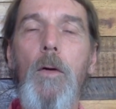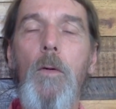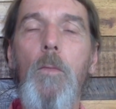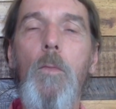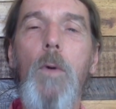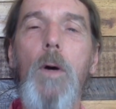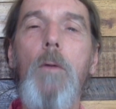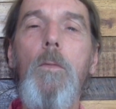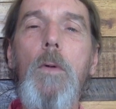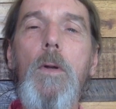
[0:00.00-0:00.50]

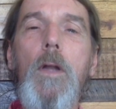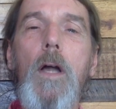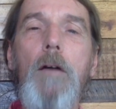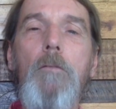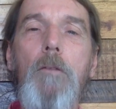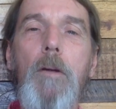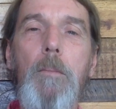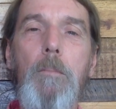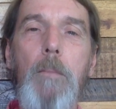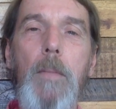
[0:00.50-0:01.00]
What will I
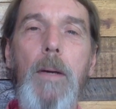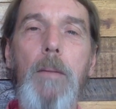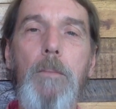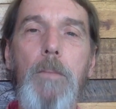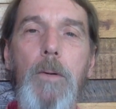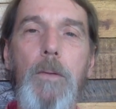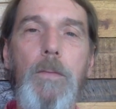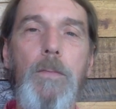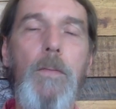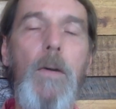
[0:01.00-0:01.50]

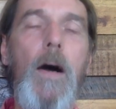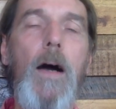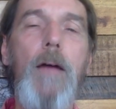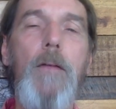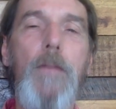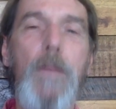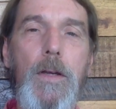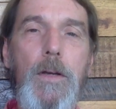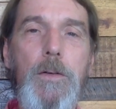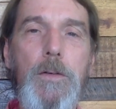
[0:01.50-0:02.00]
remember
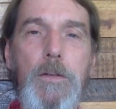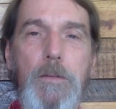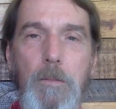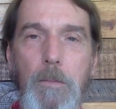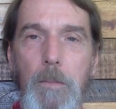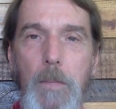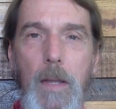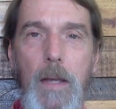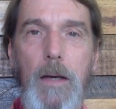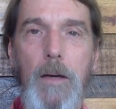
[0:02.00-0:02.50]
five years
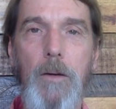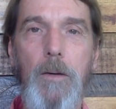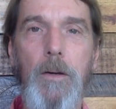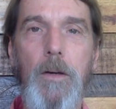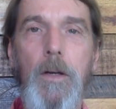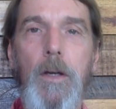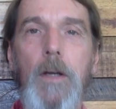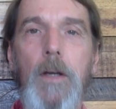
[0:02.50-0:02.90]
from now